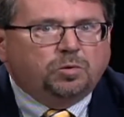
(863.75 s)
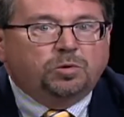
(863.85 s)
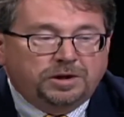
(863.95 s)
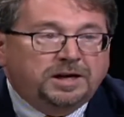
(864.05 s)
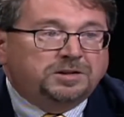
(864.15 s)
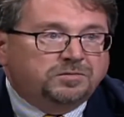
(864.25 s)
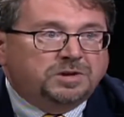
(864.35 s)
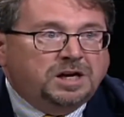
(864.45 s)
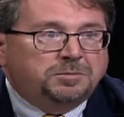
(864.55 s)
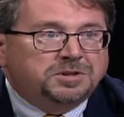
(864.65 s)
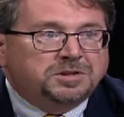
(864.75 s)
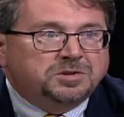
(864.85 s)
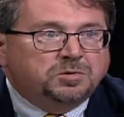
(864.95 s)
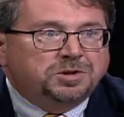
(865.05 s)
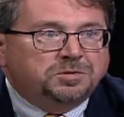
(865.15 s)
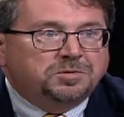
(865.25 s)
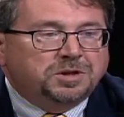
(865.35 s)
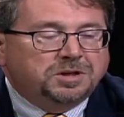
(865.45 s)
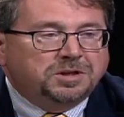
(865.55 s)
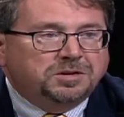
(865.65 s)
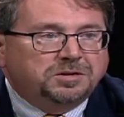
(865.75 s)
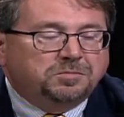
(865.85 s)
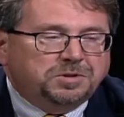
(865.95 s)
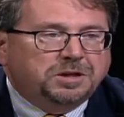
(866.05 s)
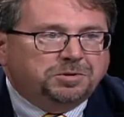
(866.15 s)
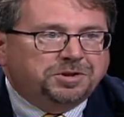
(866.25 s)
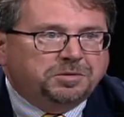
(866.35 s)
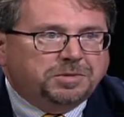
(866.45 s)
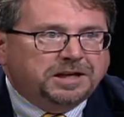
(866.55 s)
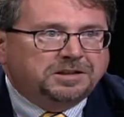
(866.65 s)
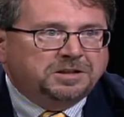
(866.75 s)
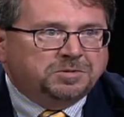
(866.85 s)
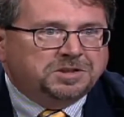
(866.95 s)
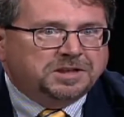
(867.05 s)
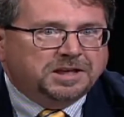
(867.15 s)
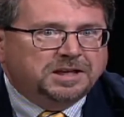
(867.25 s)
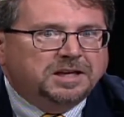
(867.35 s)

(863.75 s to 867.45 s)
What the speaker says: or the House of Commons is going to be able to come back to him and say